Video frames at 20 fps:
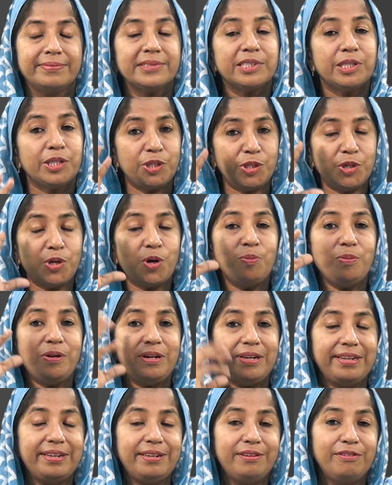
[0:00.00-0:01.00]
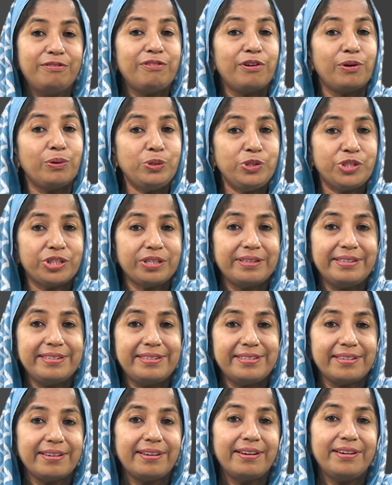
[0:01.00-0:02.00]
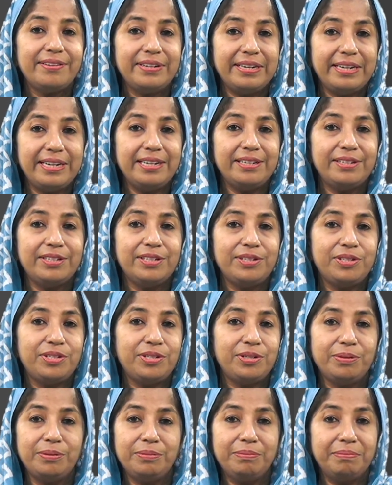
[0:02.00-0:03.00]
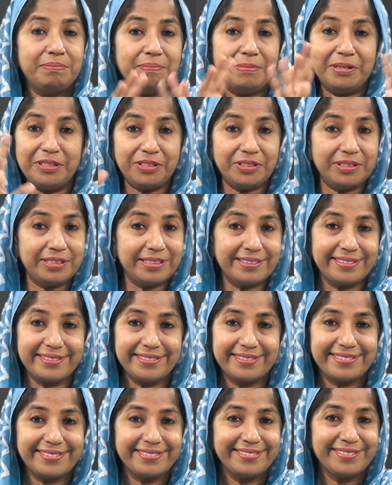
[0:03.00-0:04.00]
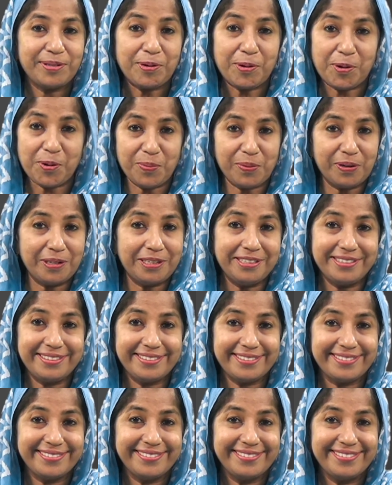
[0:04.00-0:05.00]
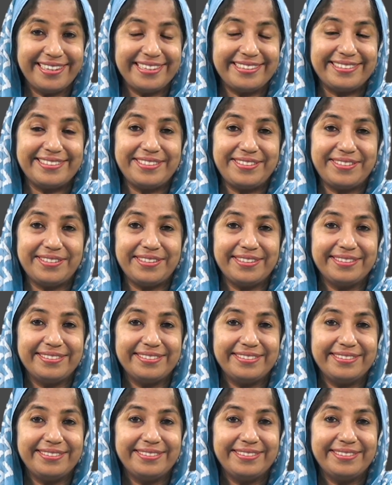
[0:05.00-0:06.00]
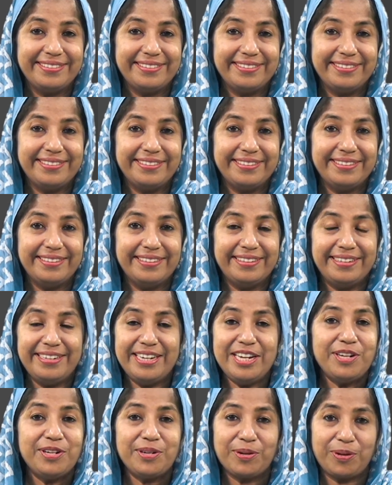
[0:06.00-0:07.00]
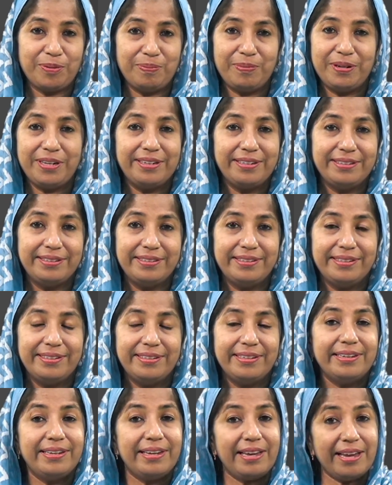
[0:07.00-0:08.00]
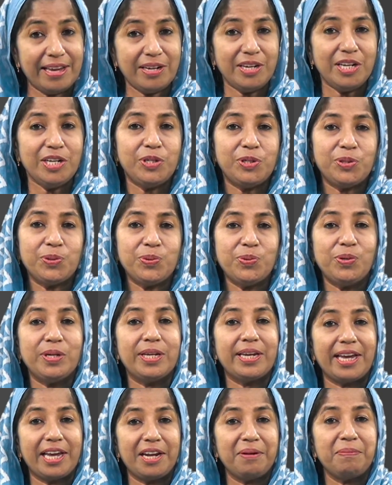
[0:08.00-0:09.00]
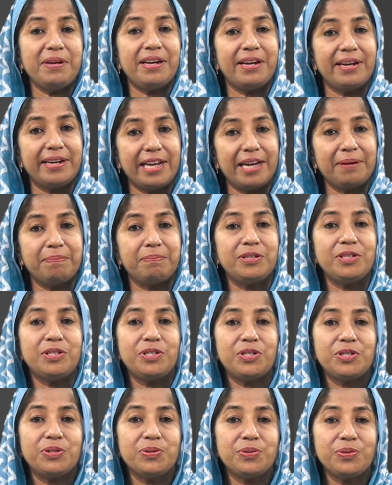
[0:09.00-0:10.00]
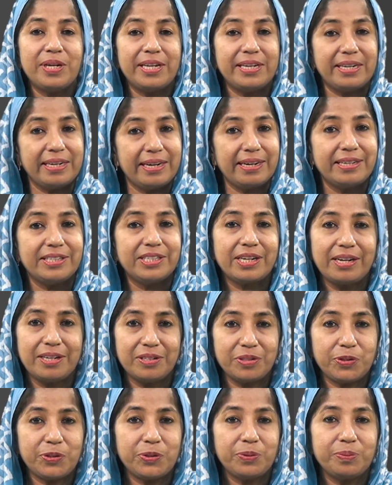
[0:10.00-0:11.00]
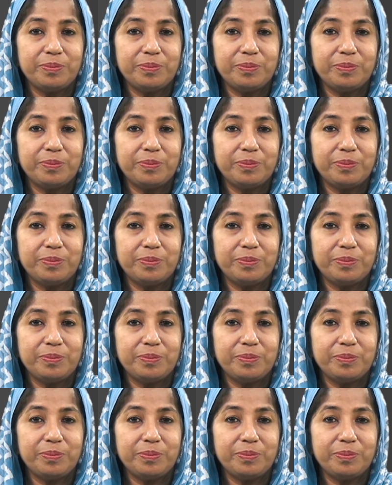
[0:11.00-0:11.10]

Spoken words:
Normally, flow charts are related to business, commerce, etc. Need not be. Any tool can be adapted to an English classroom.